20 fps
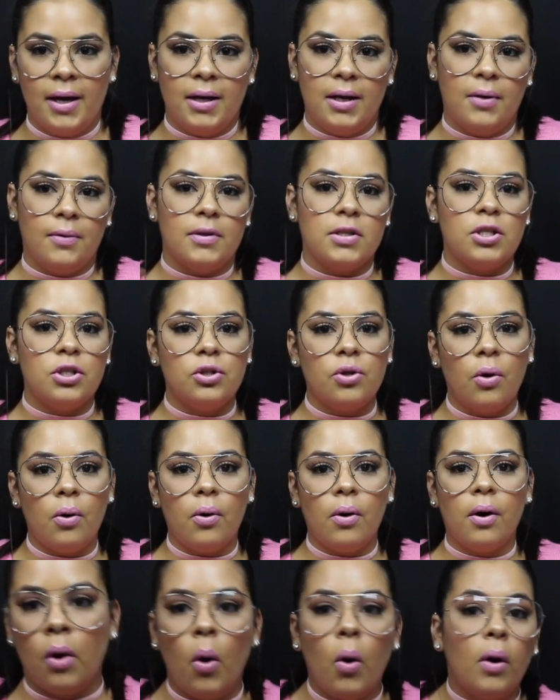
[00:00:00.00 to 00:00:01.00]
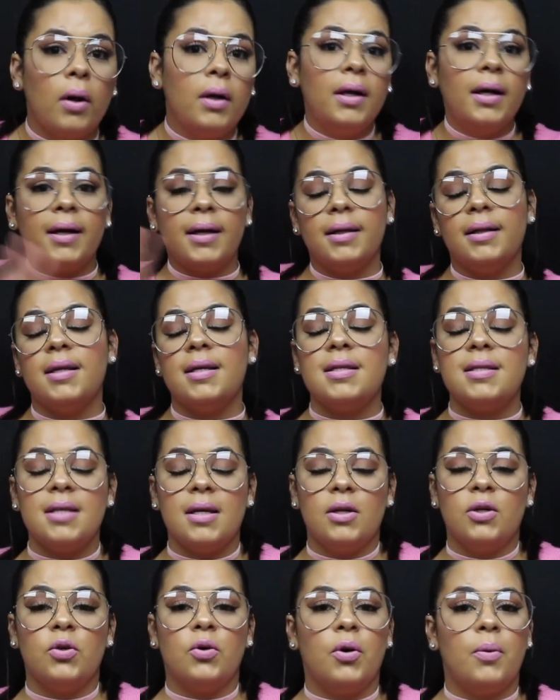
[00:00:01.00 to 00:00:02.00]
nearest store or look at this
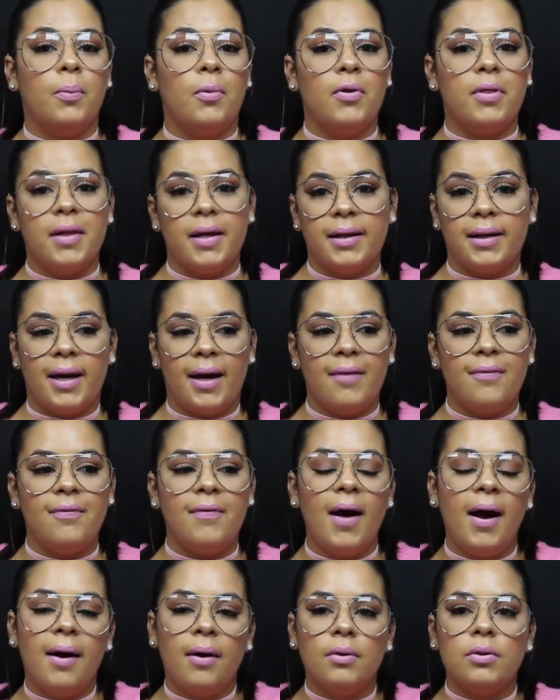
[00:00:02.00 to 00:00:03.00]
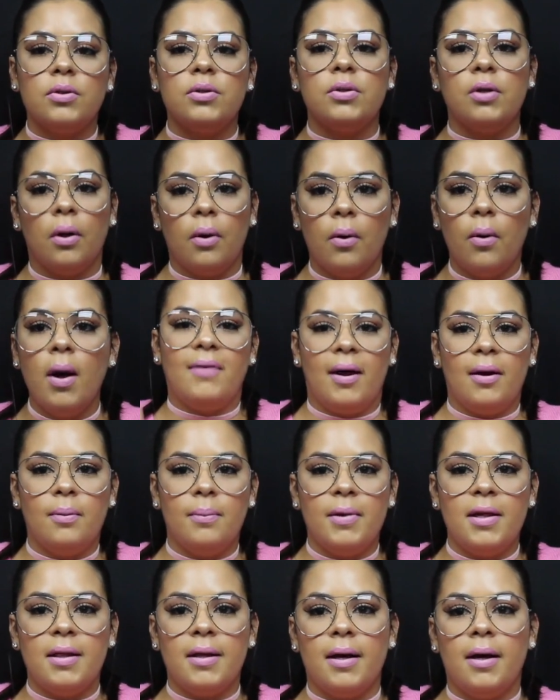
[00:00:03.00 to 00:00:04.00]
adorable thing that I found. So follow
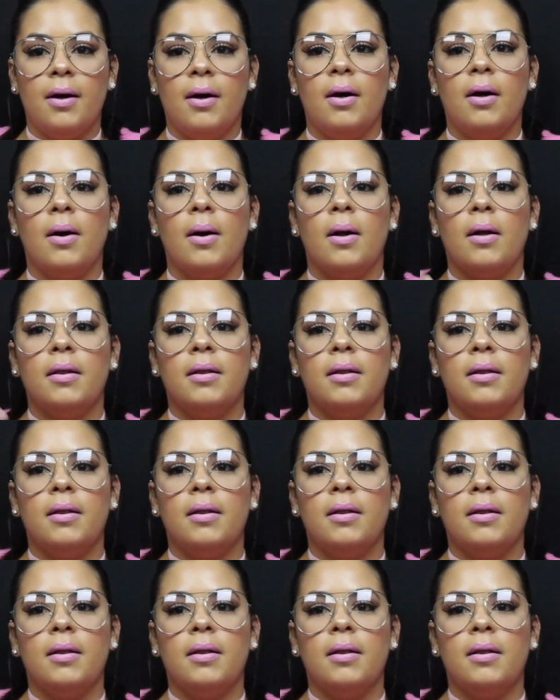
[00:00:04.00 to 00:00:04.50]
me there.